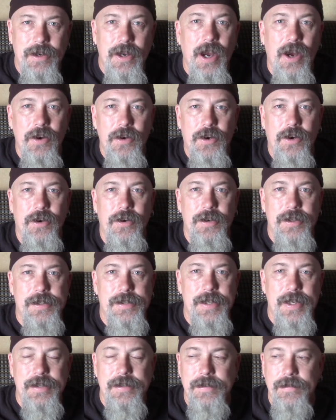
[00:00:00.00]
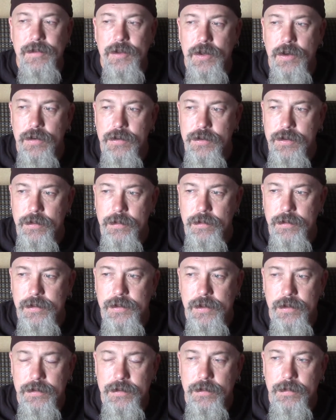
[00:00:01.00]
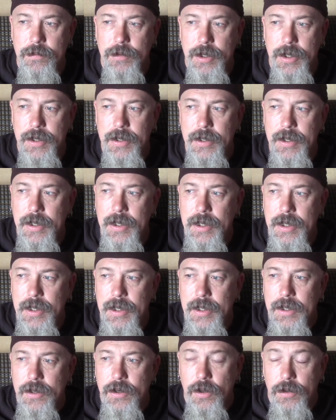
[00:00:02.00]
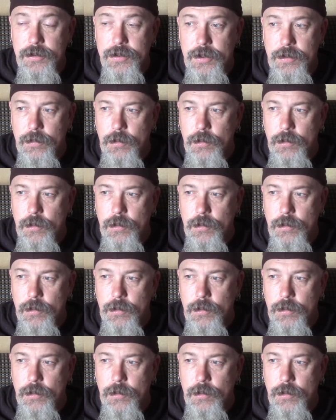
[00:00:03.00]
current sense of the culture